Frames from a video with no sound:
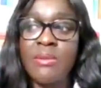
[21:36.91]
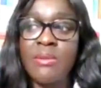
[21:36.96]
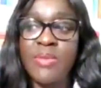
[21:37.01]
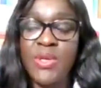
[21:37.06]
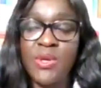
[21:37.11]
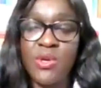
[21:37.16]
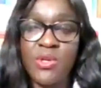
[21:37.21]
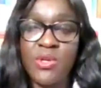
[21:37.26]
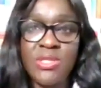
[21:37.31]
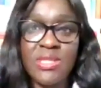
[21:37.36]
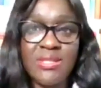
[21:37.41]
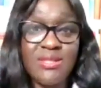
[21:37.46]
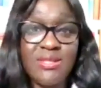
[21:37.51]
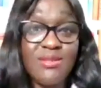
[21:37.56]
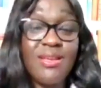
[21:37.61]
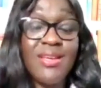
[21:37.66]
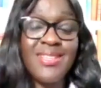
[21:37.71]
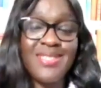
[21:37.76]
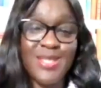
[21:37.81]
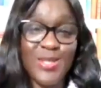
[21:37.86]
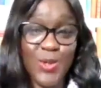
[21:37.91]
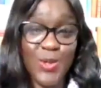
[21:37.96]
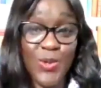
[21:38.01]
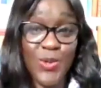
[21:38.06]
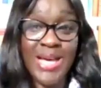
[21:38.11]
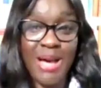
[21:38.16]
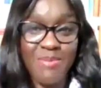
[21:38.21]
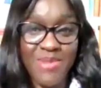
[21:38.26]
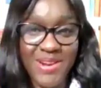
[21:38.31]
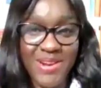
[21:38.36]
because the school
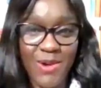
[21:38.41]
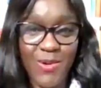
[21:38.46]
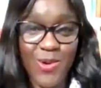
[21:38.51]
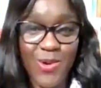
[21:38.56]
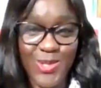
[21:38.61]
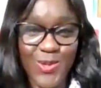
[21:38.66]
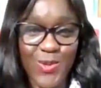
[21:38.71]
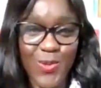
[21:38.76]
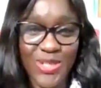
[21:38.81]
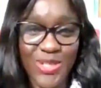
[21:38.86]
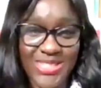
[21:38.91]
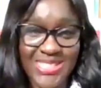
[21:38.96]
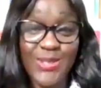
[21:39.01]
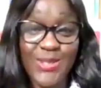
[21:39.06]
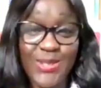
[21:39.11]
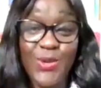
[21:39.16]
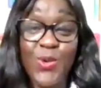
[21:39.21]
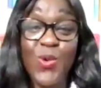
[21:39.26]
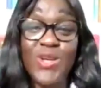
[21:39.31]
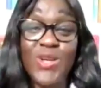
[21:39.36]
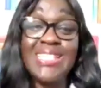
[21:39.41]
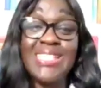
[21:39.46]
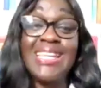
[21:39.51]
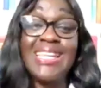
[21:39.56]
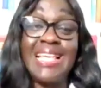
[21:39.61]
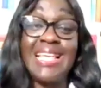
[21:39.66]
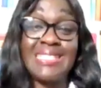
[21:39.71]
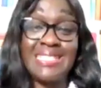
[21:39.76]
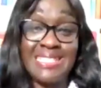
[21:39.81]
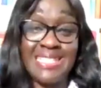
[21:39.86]
camera was watching who was the
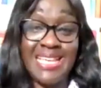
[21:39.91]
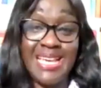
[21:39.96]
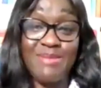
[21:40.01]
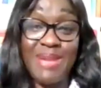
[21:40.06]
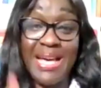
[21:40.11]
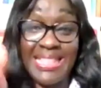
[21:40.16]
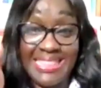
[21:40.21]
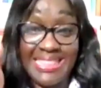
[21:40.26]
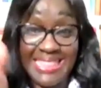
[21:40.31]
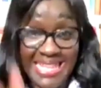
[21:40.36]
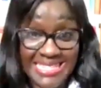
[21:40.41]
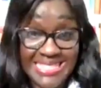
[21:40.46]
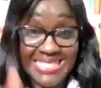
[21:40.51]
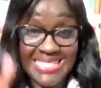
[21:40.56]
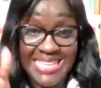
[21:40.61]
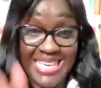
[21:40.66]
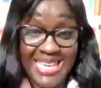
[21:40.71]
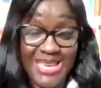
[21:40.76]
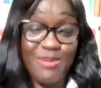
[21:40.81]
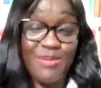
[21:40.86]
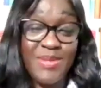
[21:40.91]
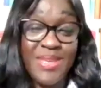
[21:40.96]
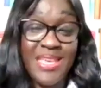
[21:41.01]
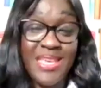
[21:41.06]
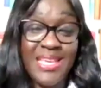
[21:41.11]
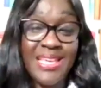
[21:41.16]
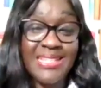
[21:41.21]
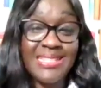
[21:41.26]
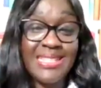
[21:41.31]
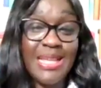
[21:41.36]
last time at that time
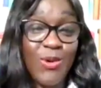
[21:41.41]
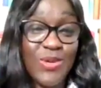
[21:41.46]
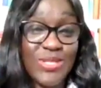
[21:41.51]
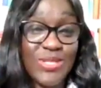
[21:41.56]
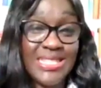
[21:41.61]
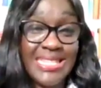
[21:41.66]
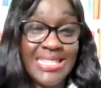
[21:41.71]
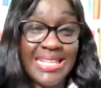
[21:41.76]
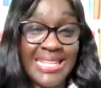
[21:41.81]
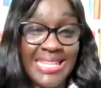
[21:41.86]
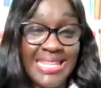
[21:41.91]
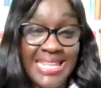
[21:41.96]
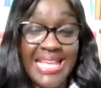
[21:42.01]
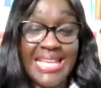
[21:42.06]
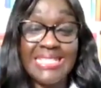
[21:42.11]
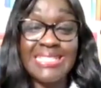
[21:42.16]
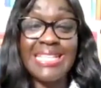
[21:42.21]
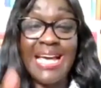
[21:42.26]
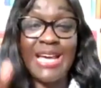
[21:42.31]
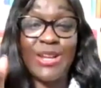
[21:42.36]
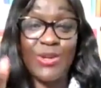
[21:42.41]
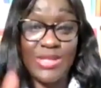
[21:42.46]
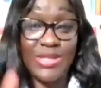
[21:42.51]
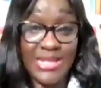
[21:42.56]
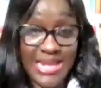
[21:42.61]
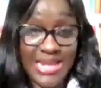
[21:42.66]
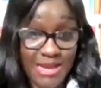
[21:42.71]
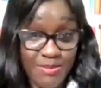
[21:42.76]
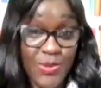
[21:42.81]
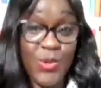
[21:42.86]
that was in the class and on the
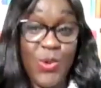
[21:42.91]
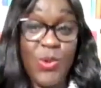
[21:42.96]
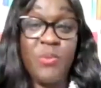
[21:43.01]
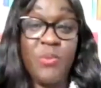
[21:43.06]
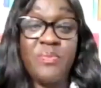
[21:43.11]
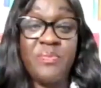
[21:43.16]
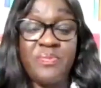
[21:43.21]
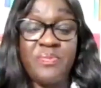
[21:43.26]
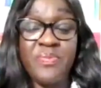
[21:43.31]
laptop.